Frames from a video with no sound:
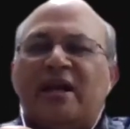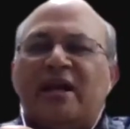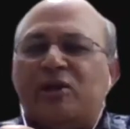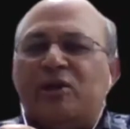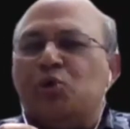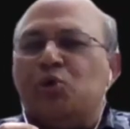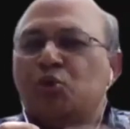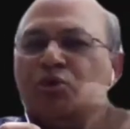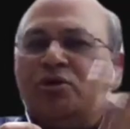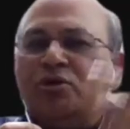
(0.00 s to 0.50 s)

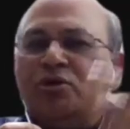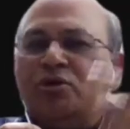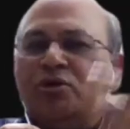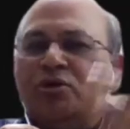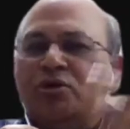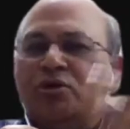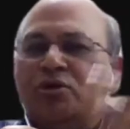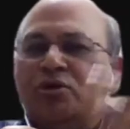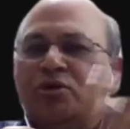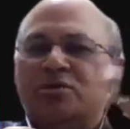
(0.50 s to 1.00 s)
Who's
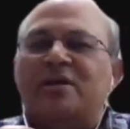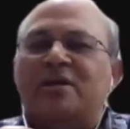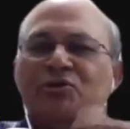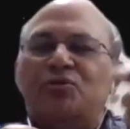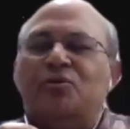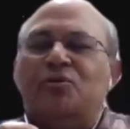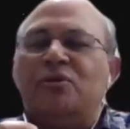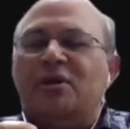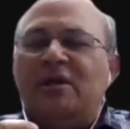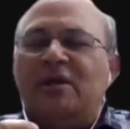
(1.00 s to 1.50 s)
going
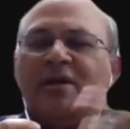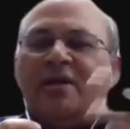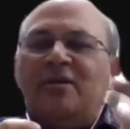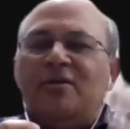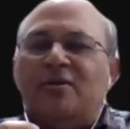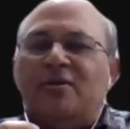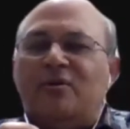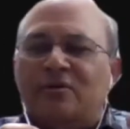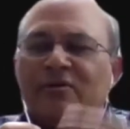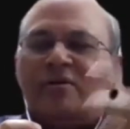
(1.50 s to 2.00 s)
to,
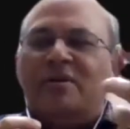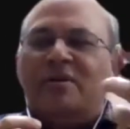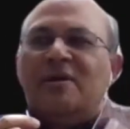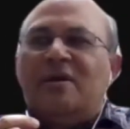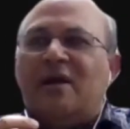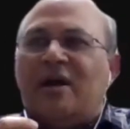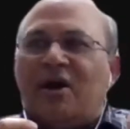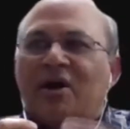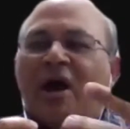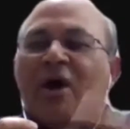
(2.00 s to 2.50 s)

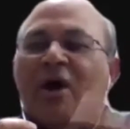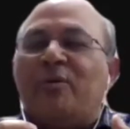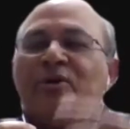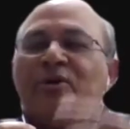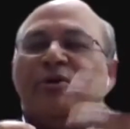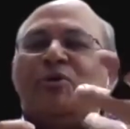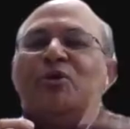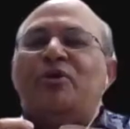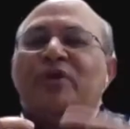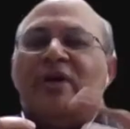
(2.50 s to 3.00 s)
or how are
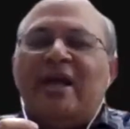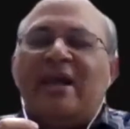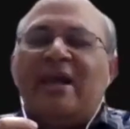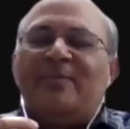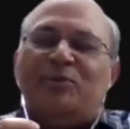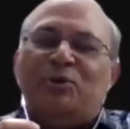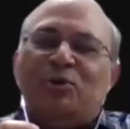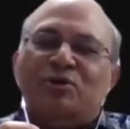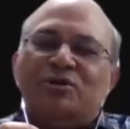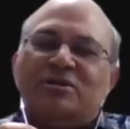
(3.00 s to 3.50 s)
you going to
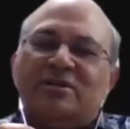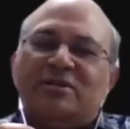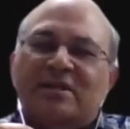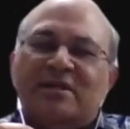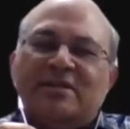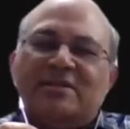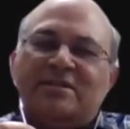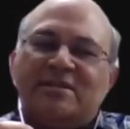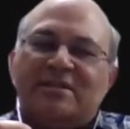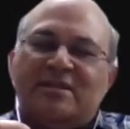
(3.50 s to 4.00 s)
help those
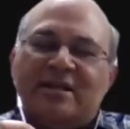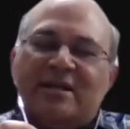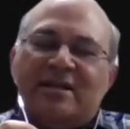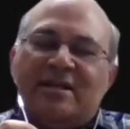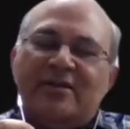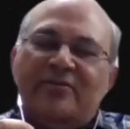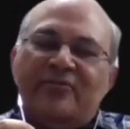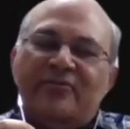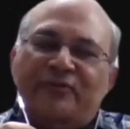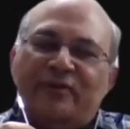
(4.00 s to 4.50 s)
kids
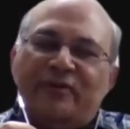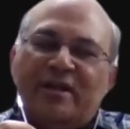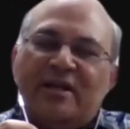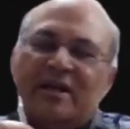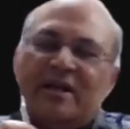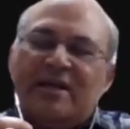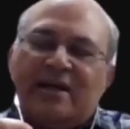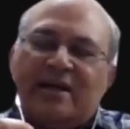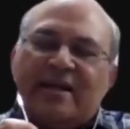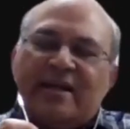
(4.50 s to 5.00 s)
really feel
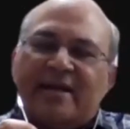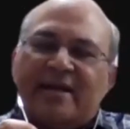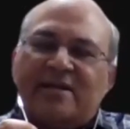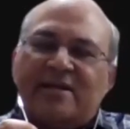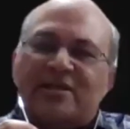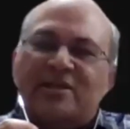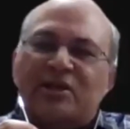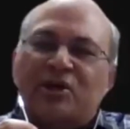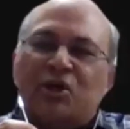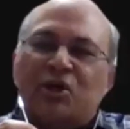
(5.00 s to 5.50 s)

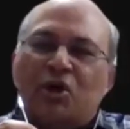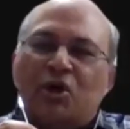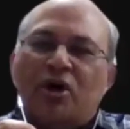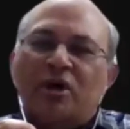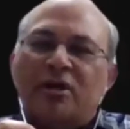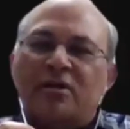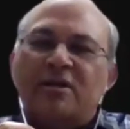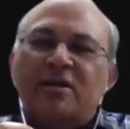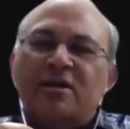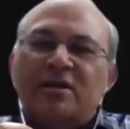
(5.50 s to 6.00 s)
connected,
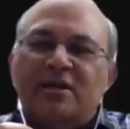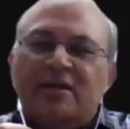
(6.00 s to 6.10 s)
or